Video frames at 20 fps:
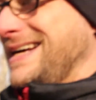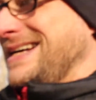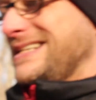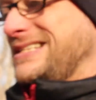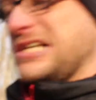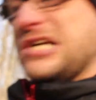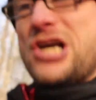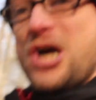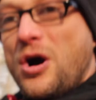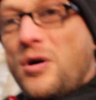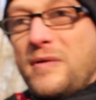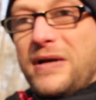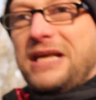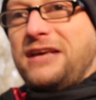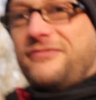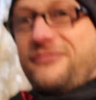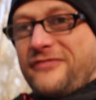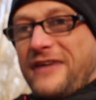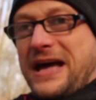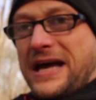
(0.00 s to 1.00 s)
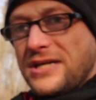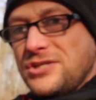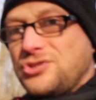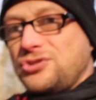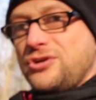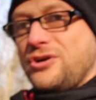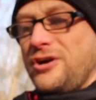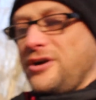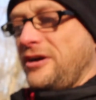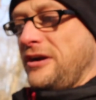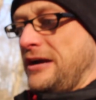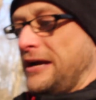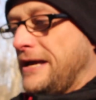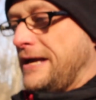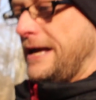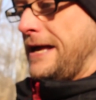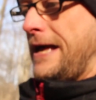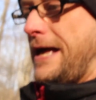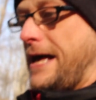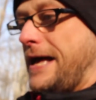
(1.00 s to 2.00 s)
to go any faster,
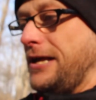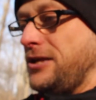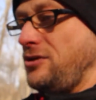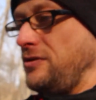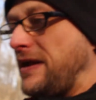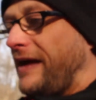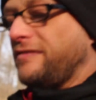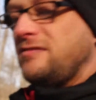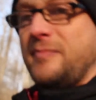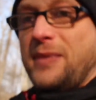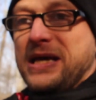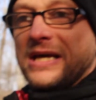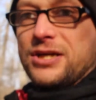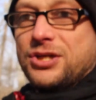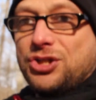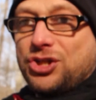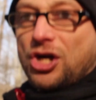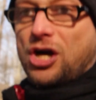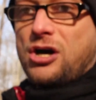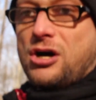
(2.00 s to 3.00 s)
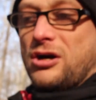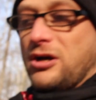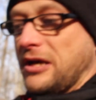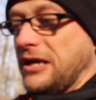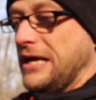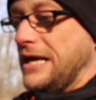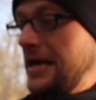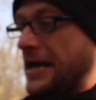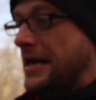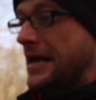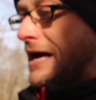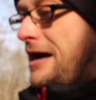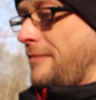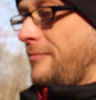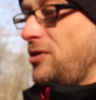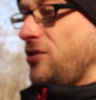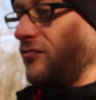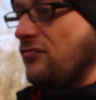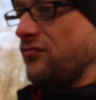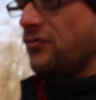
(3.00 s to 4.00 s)
you'd have to be at a jog. I
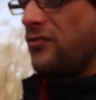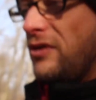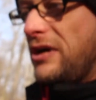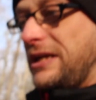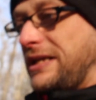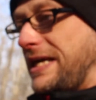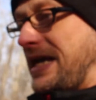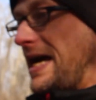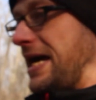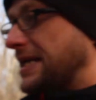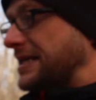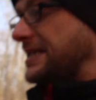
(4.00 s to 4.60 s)
mean, you've really got to